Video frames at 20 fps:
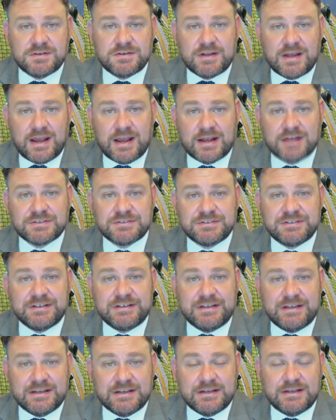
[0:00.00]
in actually
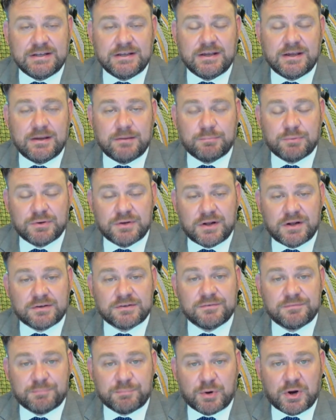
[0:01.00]
getting a
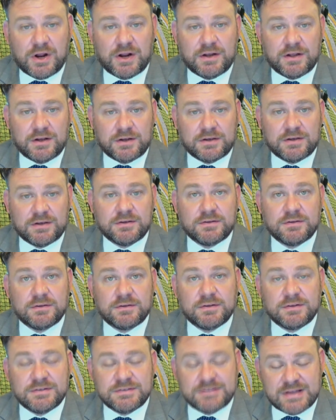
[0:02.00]
productive product
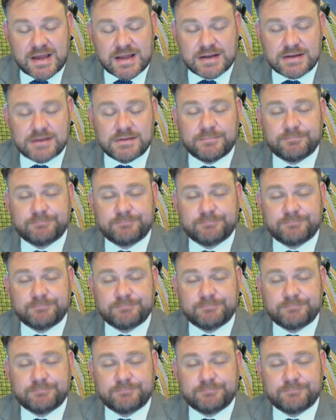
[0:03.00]
done.